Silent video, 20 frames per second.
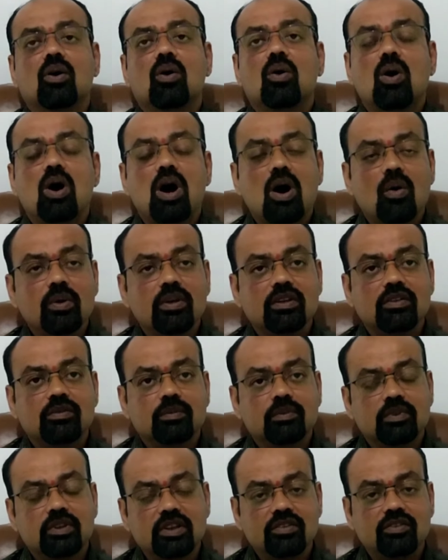Oh, how is
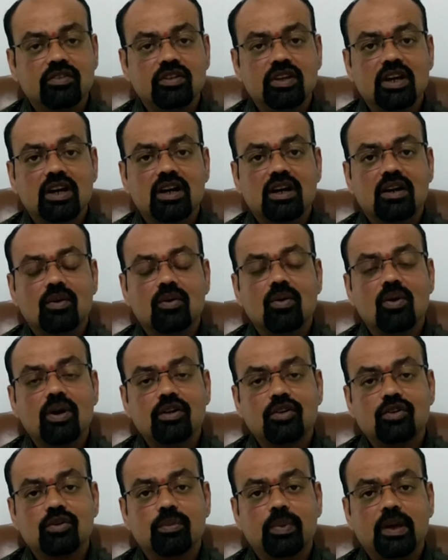this year
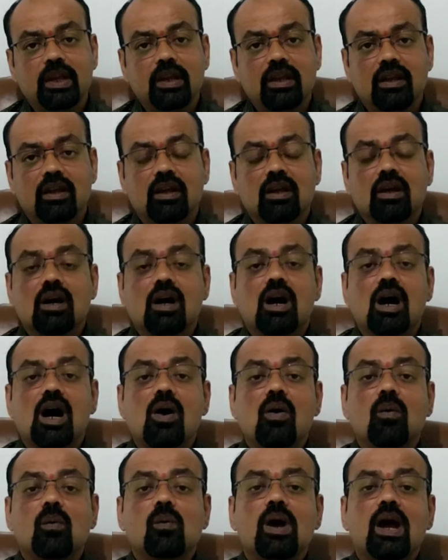going to be?
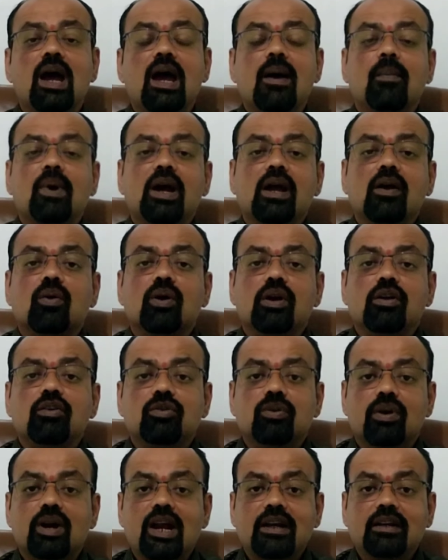How am I going
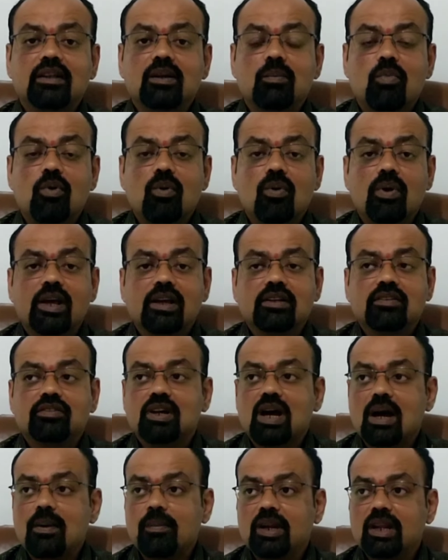to write the board
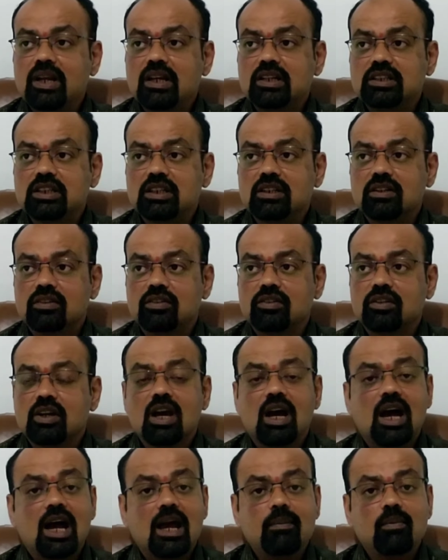examinations?
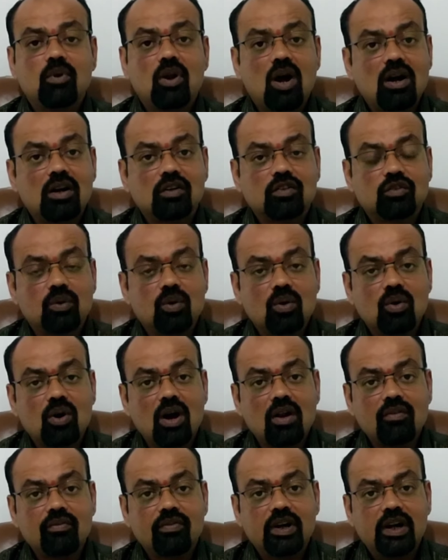I am not so
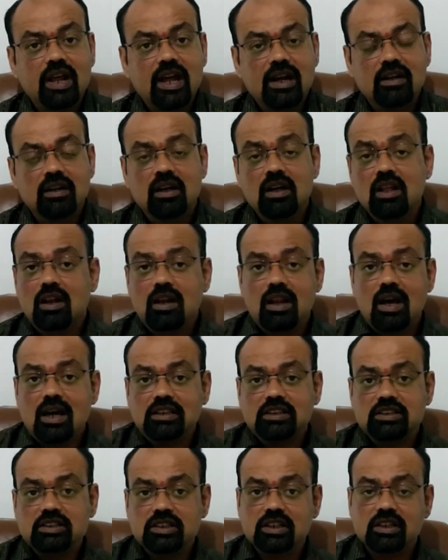confident.
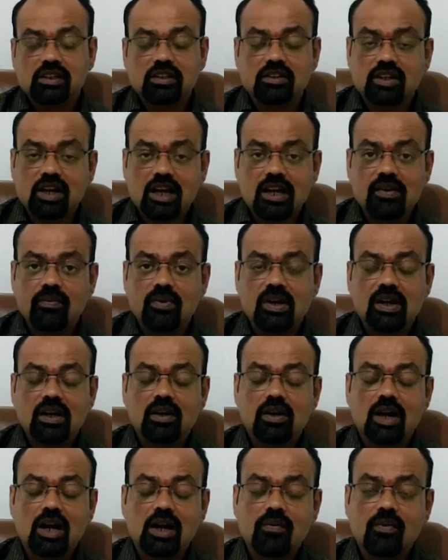Last year
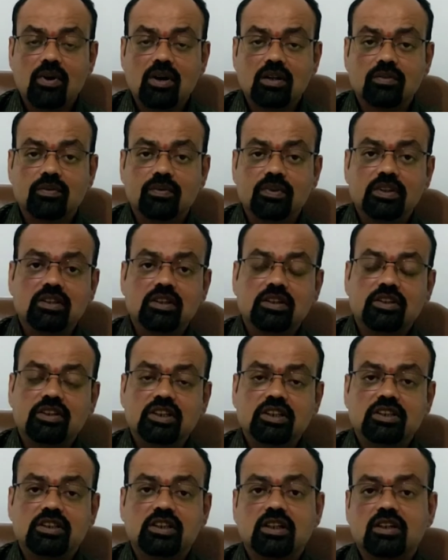I was with the
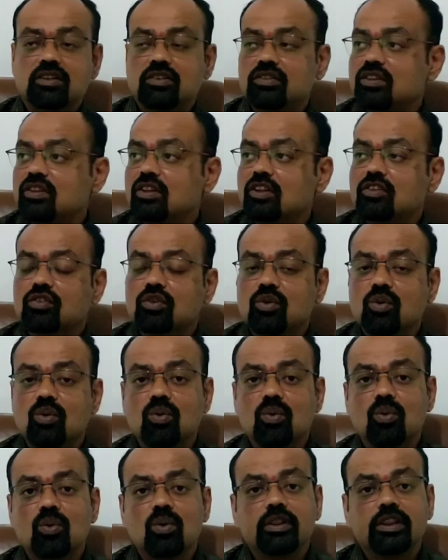teachers in the
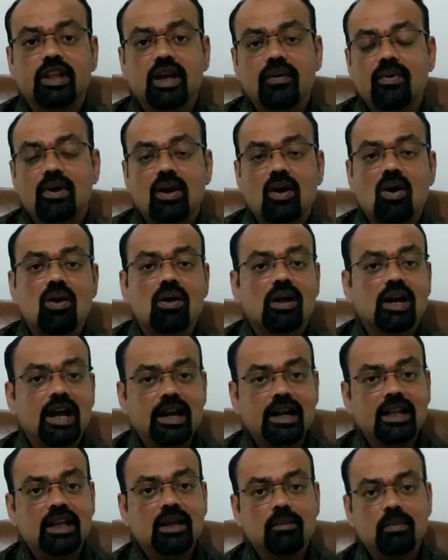school. They were all
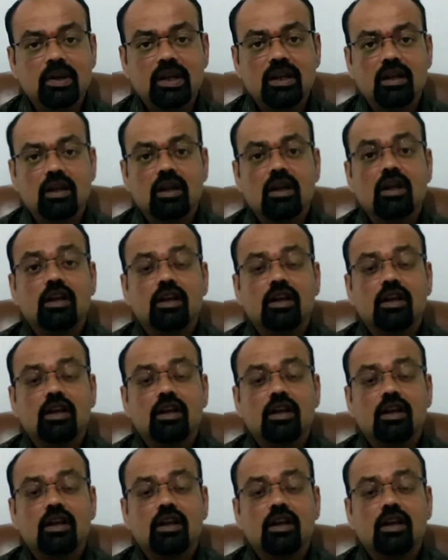guiding me.